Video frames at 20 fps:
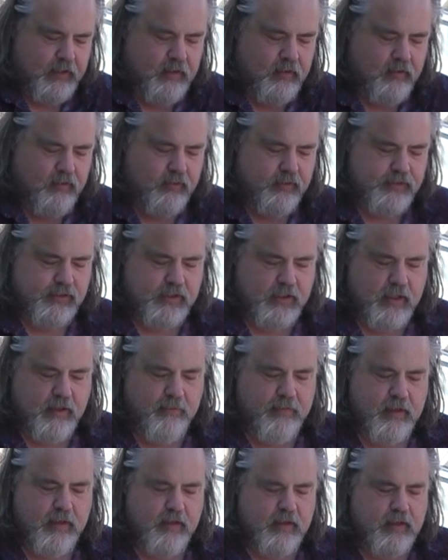got a whole stick
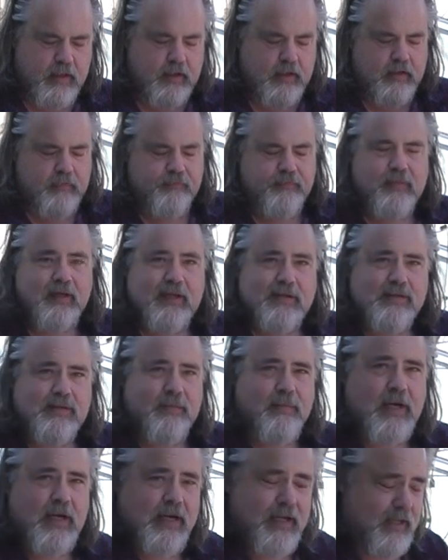of butter here and
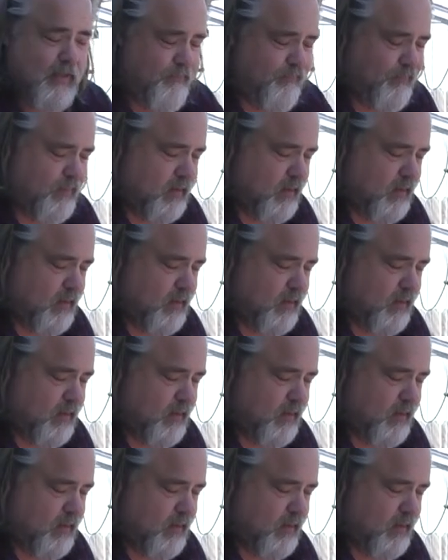some honey.